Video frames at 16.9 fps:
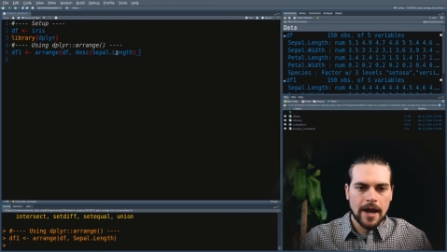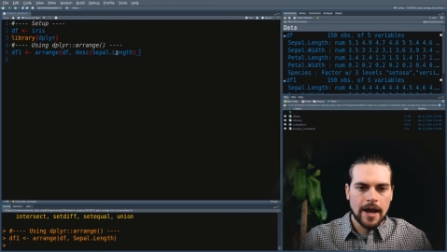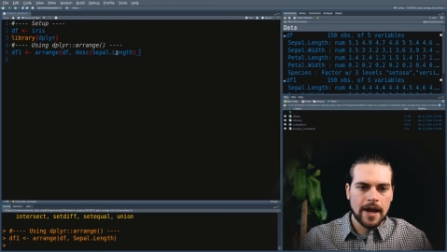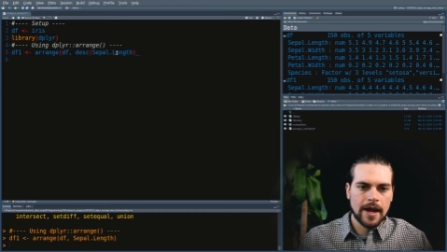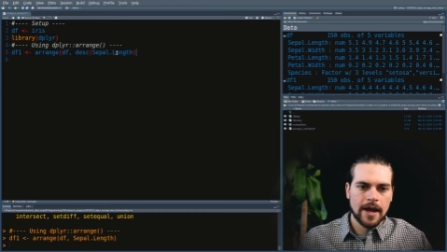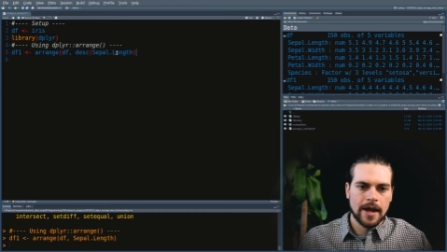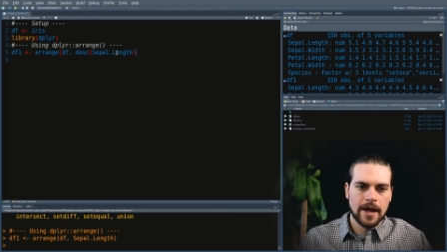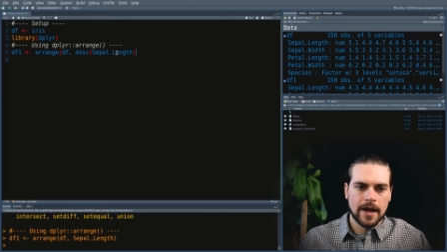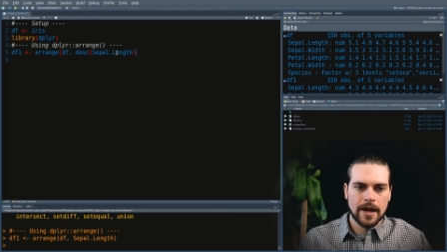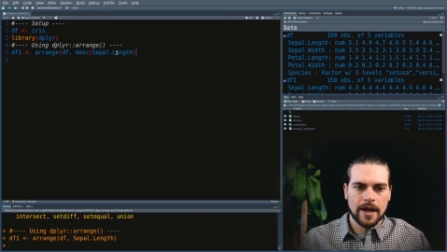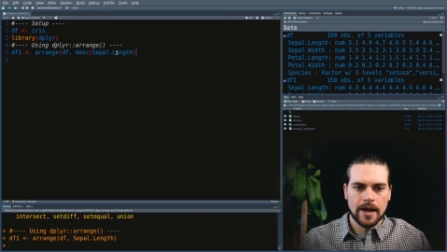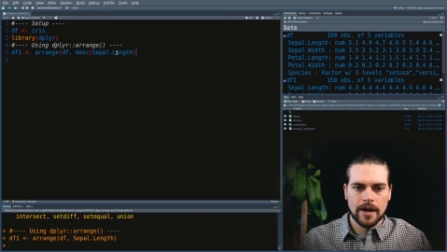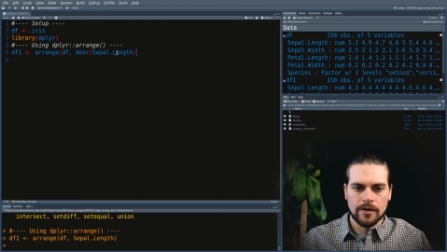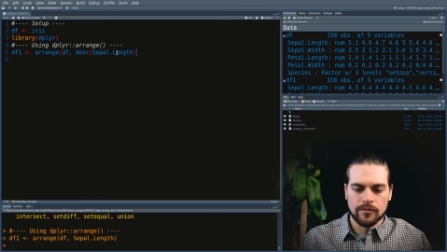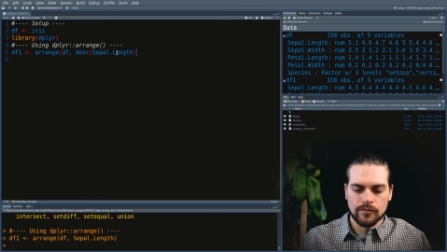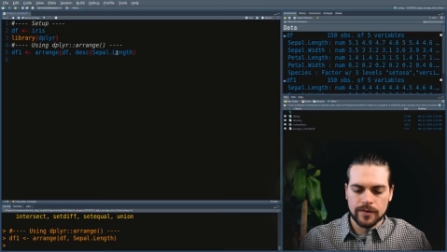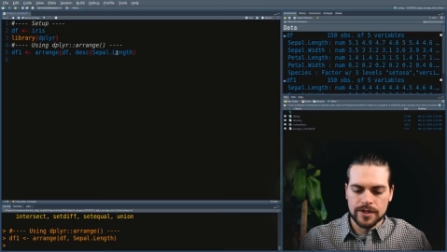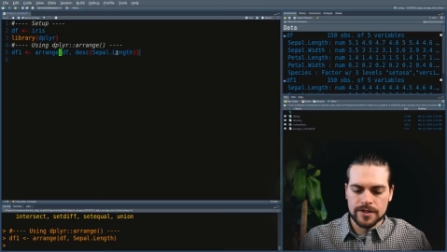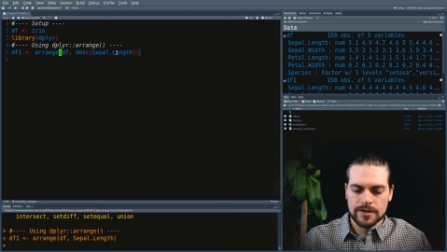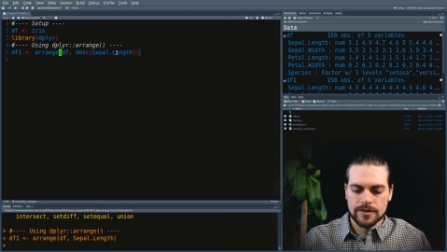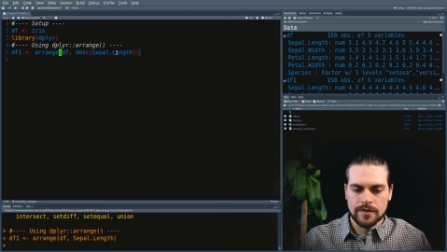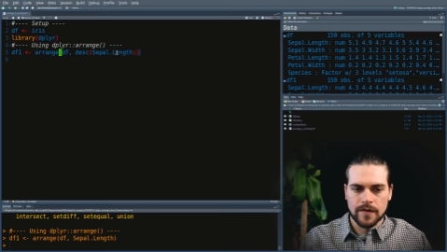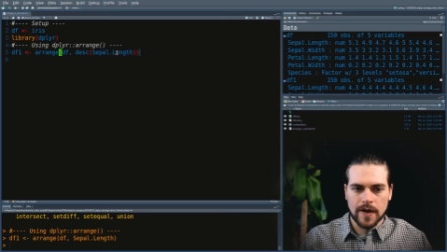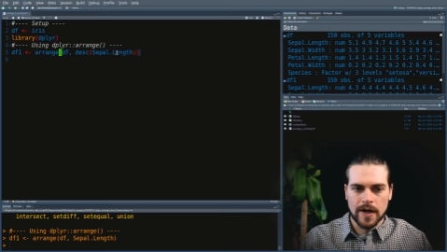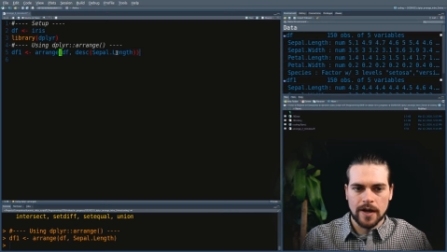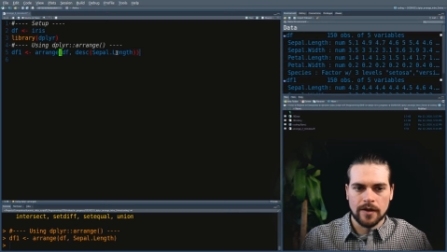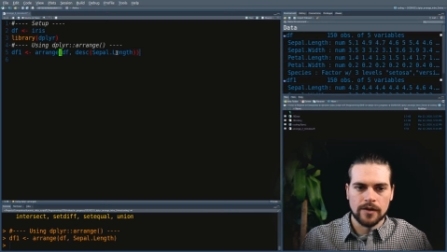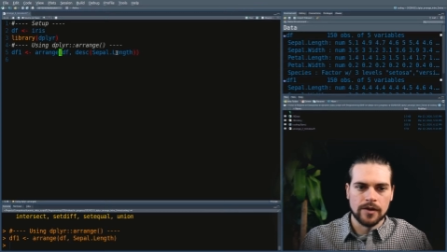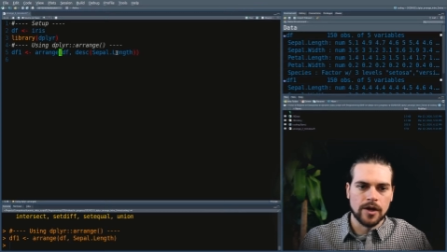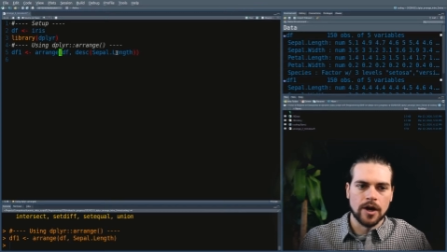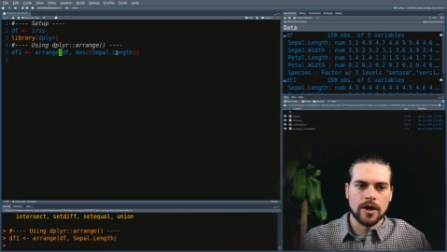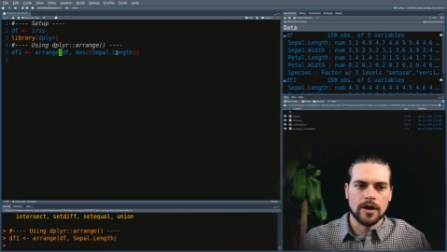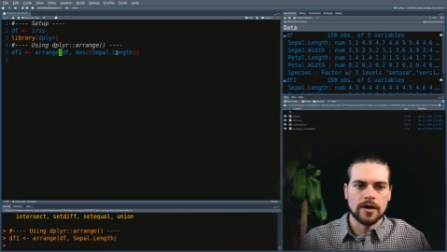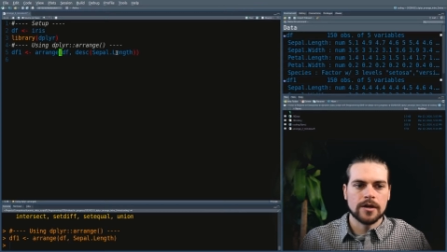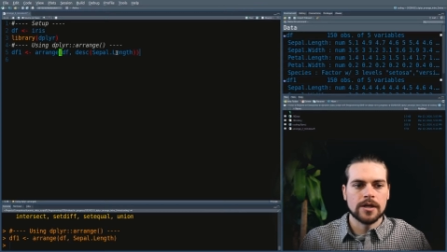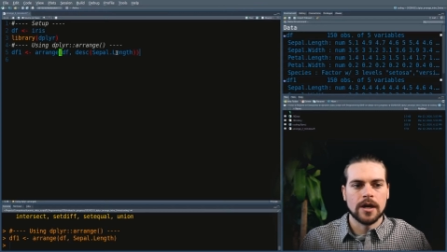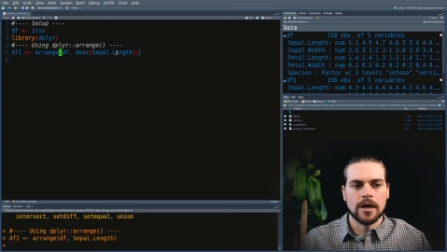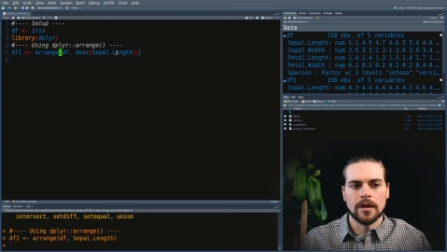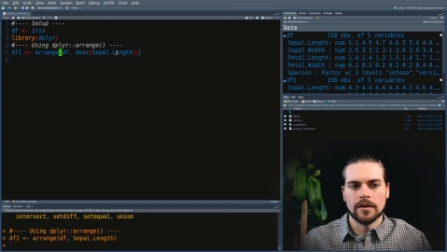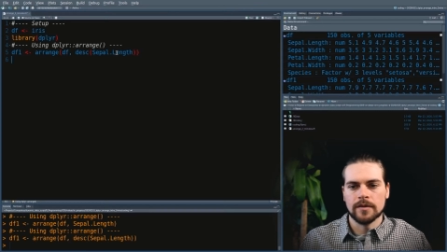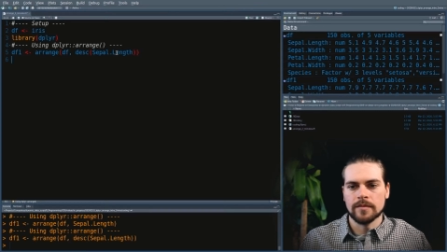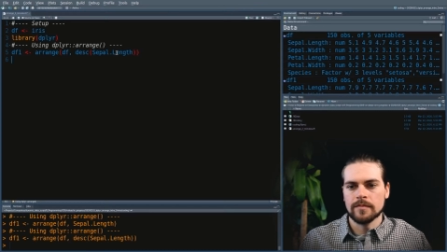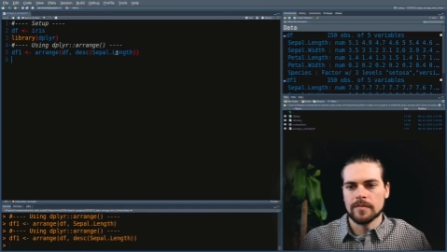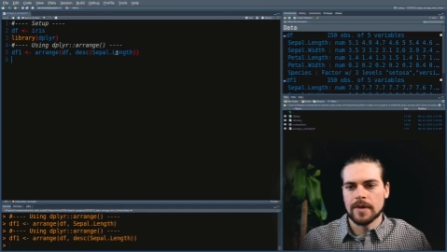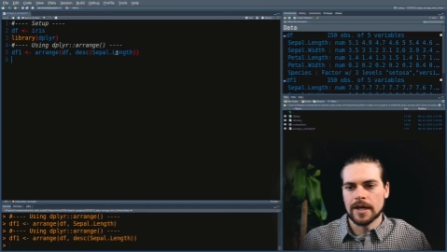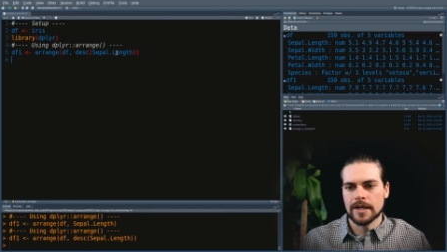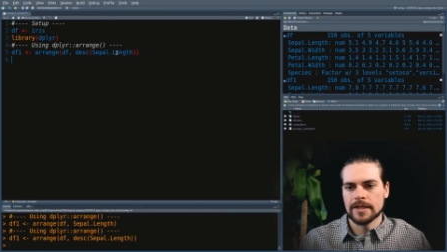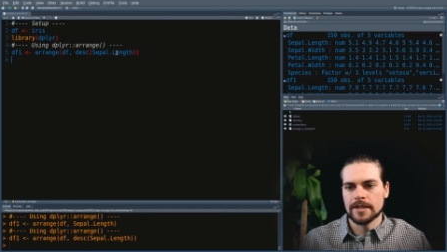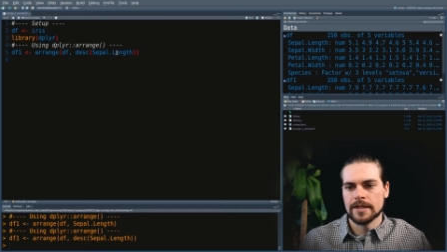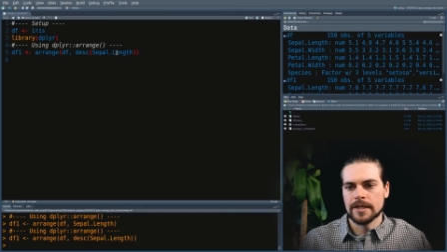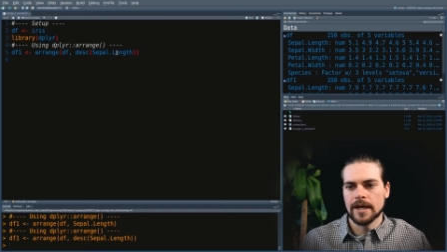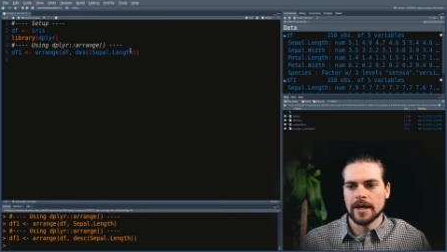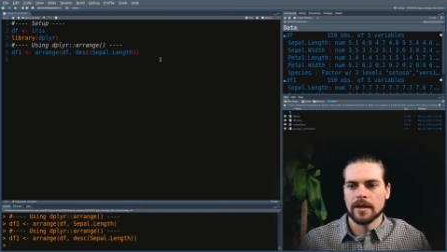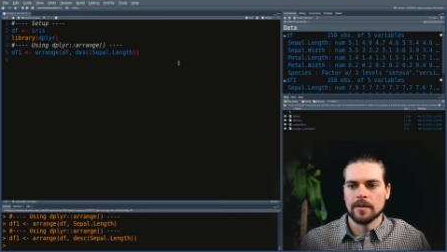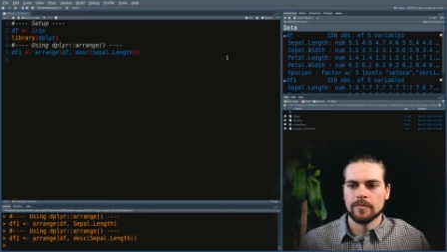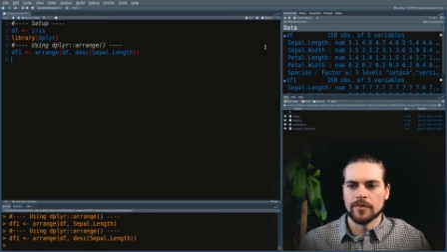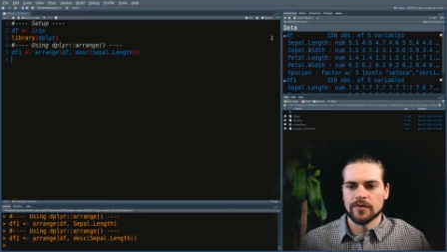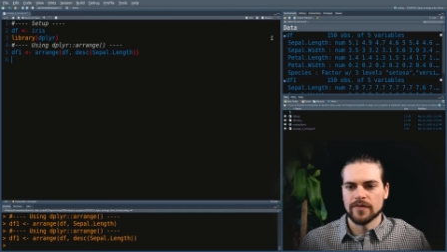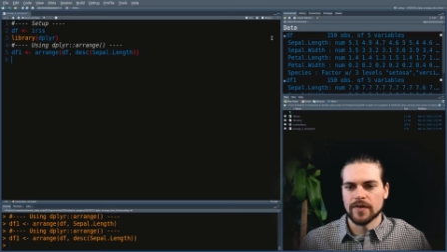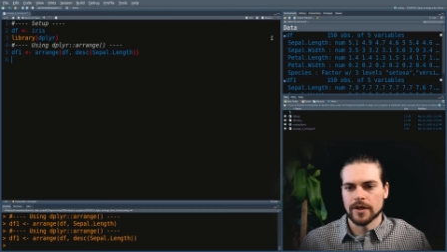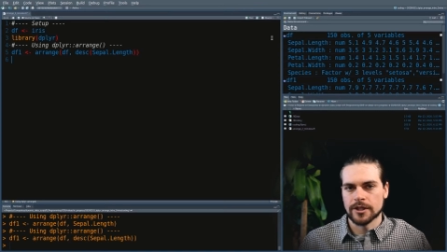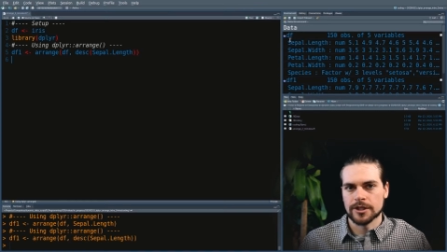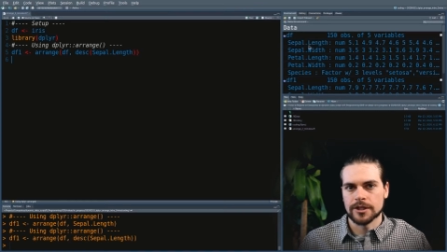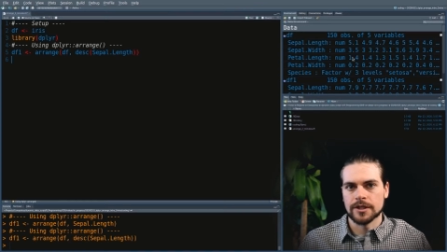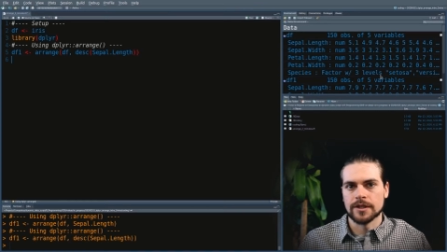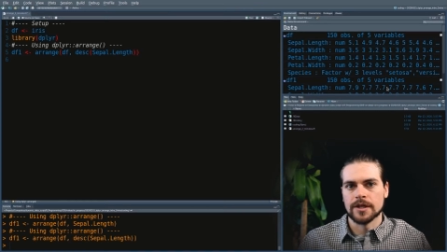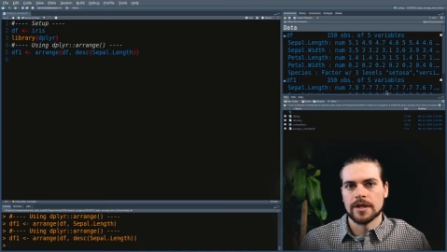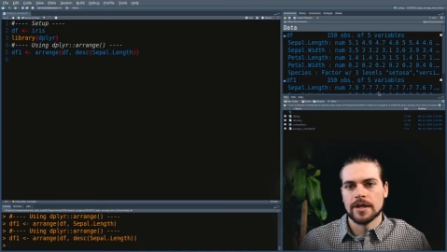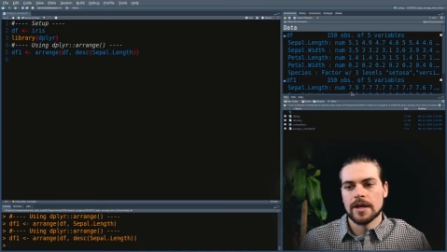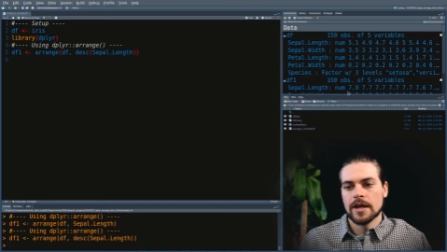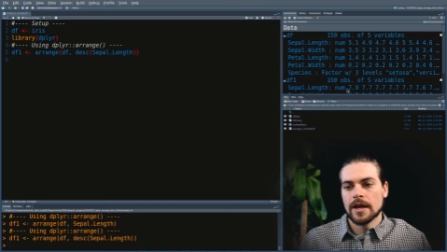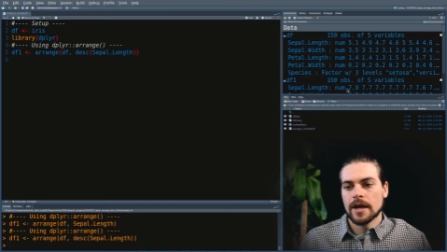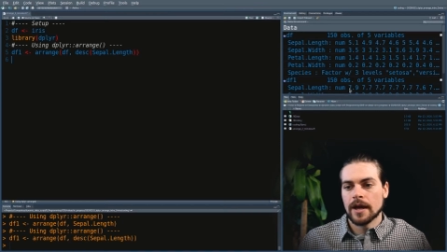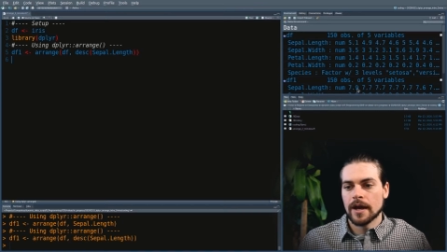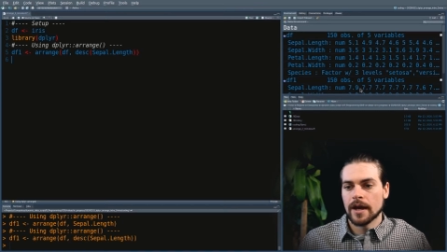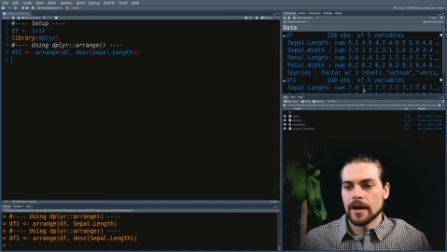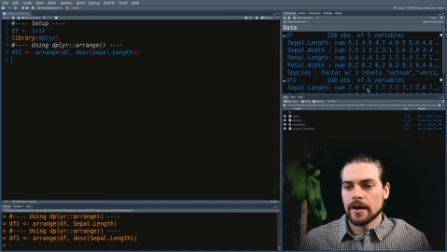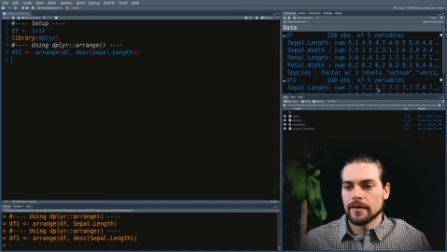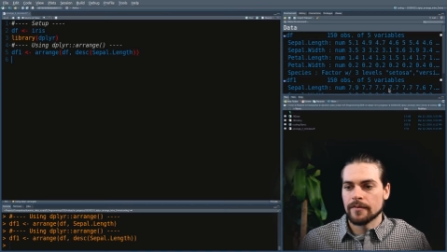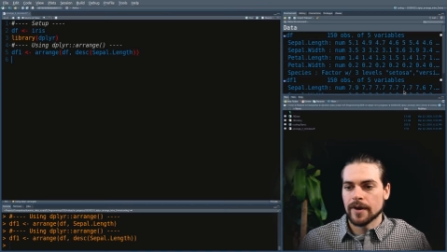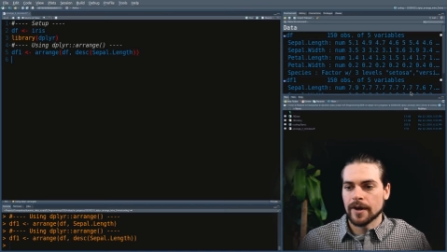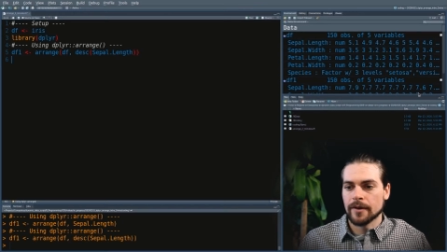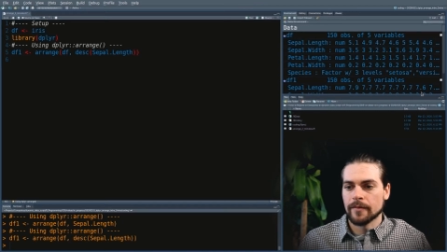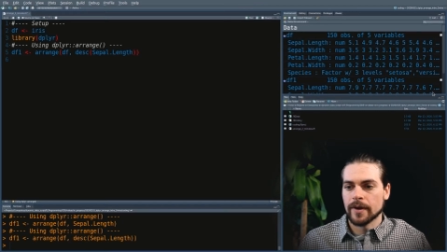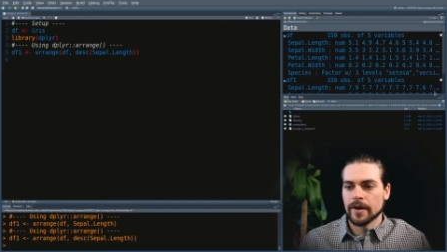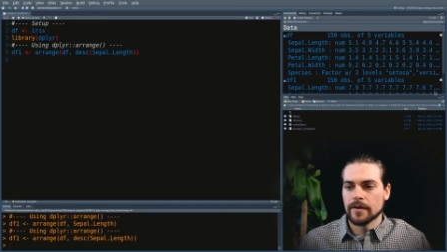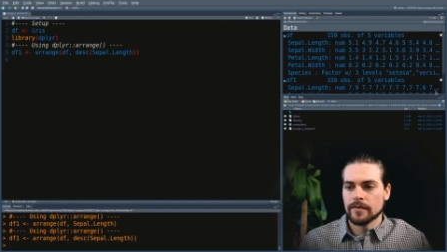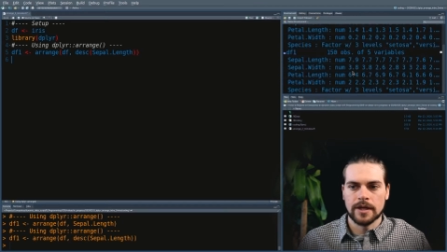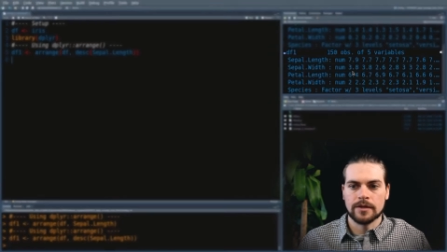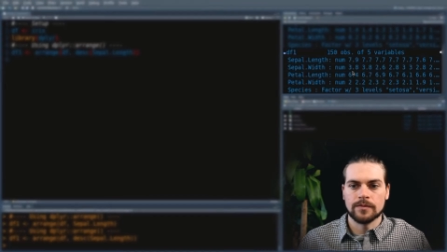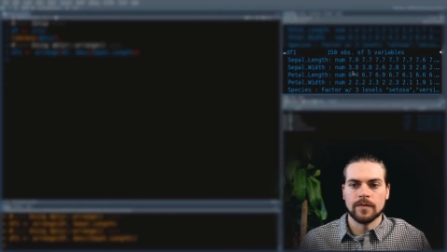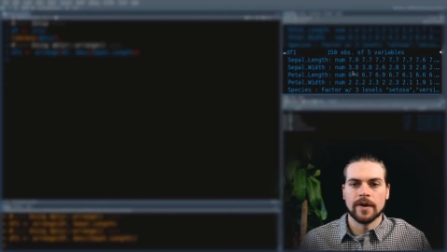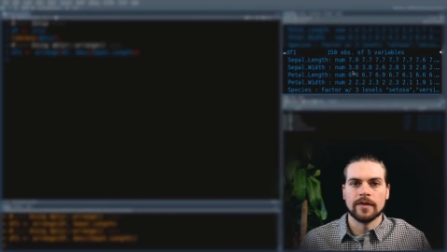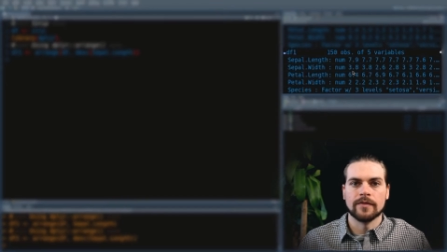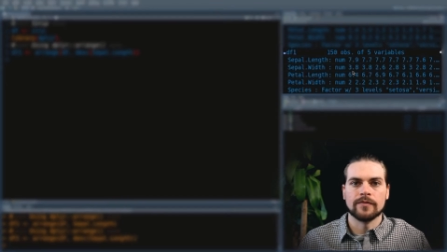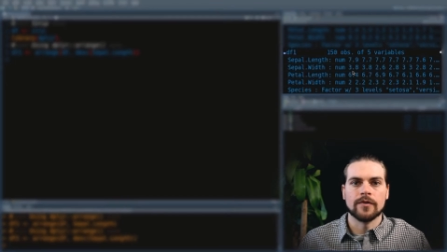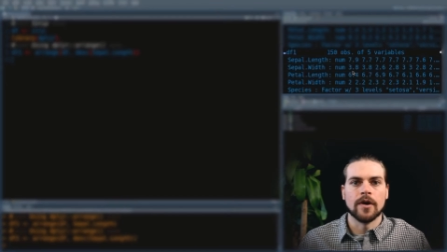and we surround our column by the helper function and right away it went